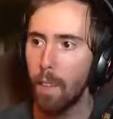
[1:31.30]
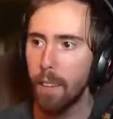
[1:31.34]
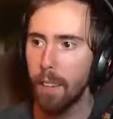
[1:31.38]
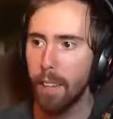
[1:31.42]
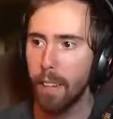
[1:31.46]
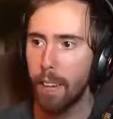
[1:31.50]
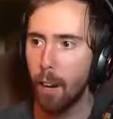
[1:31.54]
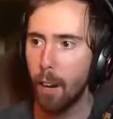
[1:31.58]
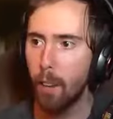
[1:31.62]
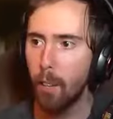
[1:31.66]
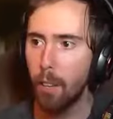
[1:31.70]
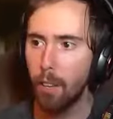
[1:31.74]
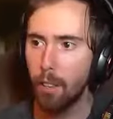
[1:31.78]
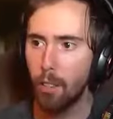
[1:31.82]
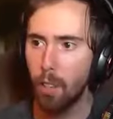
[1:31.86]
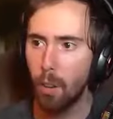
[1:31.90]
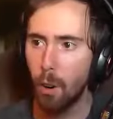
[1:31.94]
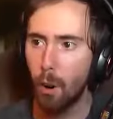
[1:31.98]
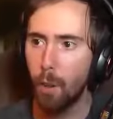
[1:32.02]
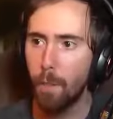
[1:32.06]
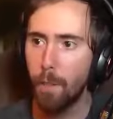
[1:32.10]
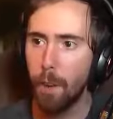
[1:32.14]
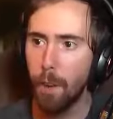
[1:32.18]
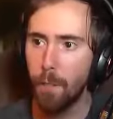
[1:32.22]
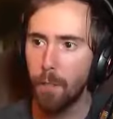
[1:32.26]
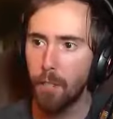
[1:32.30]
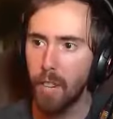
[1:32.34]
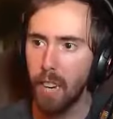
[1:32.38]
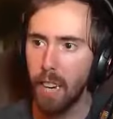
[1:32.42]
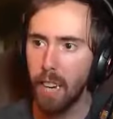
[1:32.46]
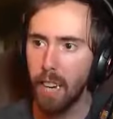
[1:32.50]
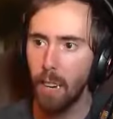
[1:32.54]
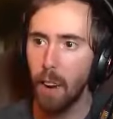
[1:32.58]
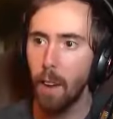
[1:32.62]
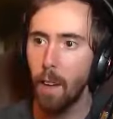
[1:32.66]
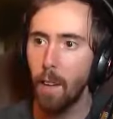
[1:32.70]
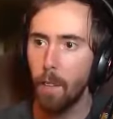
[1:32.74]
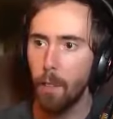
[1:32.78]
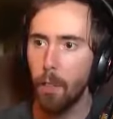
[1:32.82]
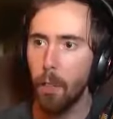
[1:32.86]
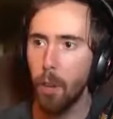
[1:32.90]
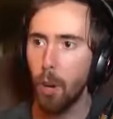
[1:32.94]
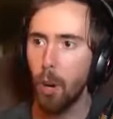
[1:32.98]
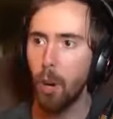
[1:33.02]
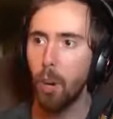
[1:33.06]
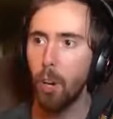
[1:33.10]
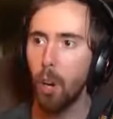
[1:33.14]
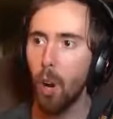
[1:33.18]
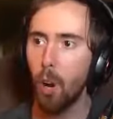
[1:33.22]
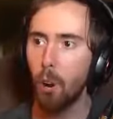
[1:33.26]
Kill this little 15. There
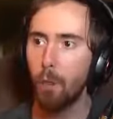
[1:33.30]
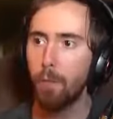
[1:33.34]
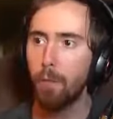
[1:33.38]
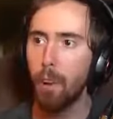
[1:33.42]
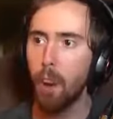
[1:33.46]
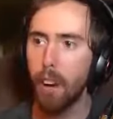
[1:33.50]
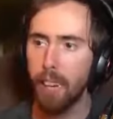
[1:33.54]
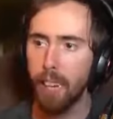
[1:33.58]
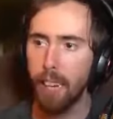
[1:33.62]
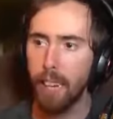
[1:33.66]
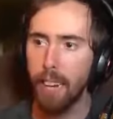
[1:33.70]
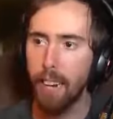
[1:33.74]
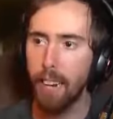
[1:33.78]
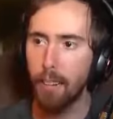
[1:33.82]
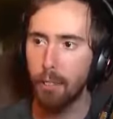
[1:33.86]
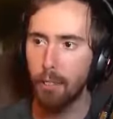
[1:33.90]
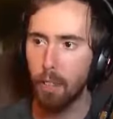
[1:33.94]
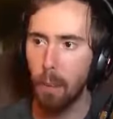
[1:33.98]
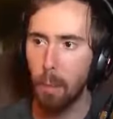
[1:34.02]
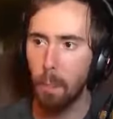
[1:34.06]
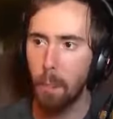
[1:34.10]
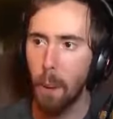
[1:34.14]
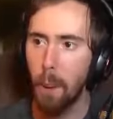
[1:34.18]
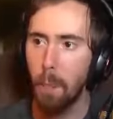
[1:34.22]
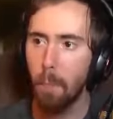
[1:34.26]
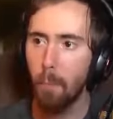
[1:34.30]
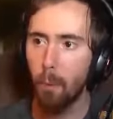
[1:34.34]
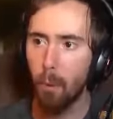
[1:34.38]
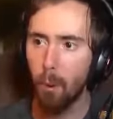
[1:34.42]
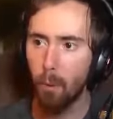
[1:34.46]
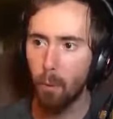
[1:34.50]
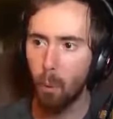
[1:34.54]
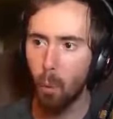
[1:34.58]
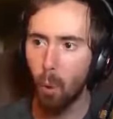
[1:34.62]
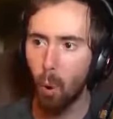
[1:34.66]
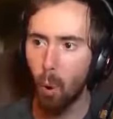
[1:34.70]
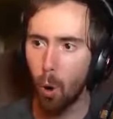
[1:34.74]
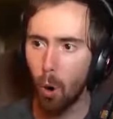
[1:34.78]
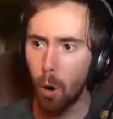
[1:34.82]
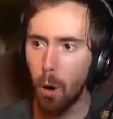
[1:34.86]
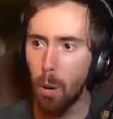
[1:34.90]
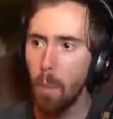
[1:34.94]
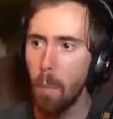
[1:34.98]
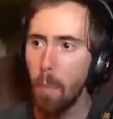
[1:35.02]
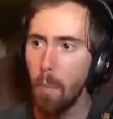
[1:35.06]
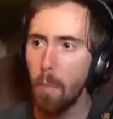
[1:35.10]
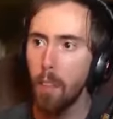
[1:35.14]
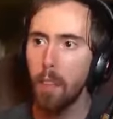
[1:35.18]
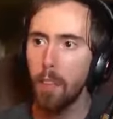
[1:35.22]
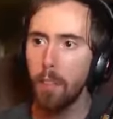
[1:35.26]
are no fucking innocent people in war.
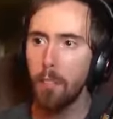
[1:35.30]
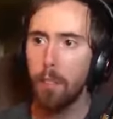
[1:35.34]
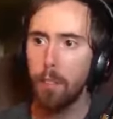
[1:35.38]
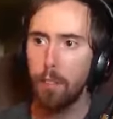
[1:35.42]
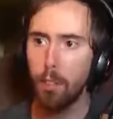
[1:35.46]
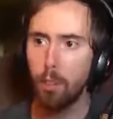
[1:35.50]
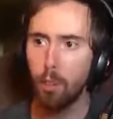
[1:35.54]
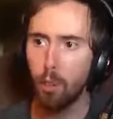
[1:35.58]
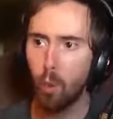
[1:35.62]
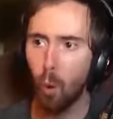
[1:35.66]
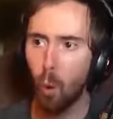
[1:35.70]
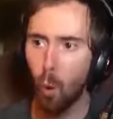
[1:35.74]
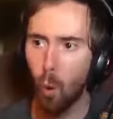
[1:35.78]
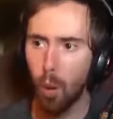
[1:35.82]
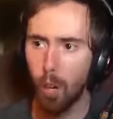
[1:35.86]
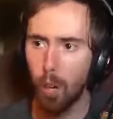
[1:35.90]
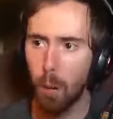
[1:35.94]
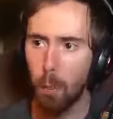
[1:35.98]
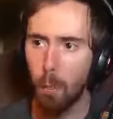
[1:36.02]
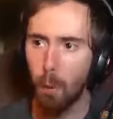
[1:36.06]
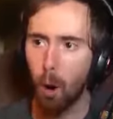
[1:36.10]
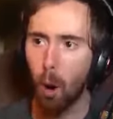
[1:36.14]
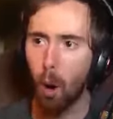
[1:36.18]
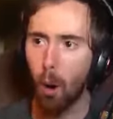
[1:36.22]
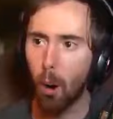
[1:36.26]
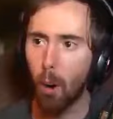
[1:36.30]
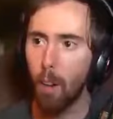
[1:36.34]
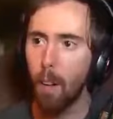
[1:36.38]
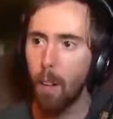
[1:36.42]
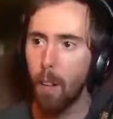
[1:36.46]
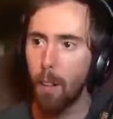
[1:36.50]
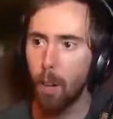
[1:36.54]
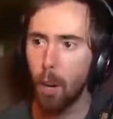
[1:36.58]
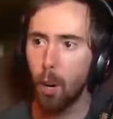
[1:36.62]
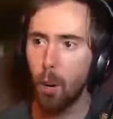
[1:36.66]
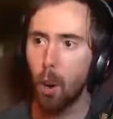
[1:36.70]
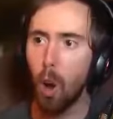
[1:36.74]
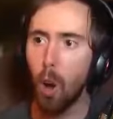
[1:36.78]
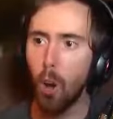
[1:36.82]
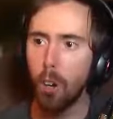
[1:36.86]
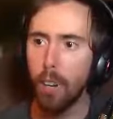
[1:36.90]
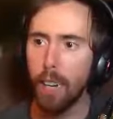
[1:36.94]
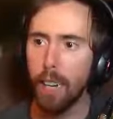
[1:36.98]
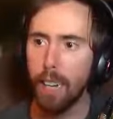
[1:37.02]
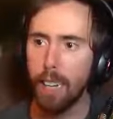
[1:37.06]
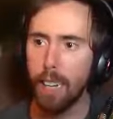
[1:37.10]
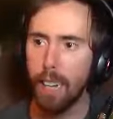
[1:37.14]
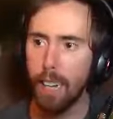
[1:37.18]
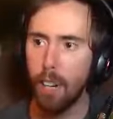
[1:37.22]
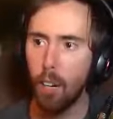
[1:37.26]
This is Orgrimmar. They're all
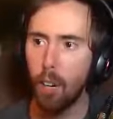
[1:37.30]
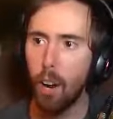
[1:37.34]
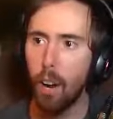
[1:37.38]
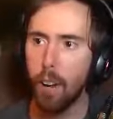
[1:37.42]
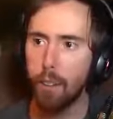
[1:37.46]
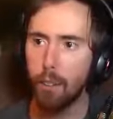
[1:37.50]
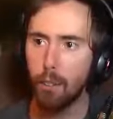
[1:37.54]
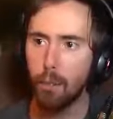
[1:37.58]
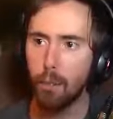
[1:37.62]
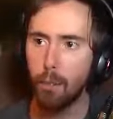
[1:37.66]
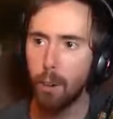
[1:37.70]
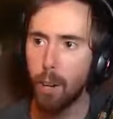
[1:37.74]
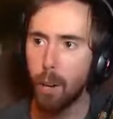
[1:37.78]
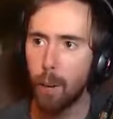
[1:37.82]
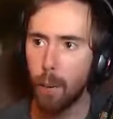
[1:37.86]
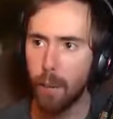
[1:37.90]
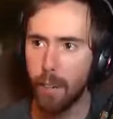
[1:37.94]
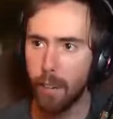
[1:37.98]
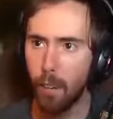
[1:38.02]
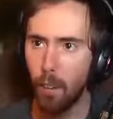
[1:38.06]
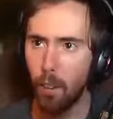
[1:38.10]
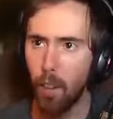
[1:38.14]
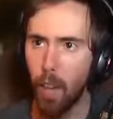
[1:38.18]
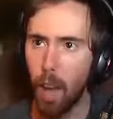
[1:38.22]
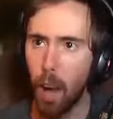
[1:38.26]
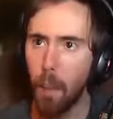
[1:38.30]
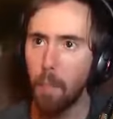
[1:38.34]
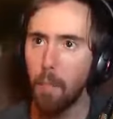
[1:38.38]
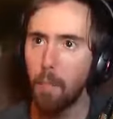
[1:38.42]
gonna kill us if we don't kill them.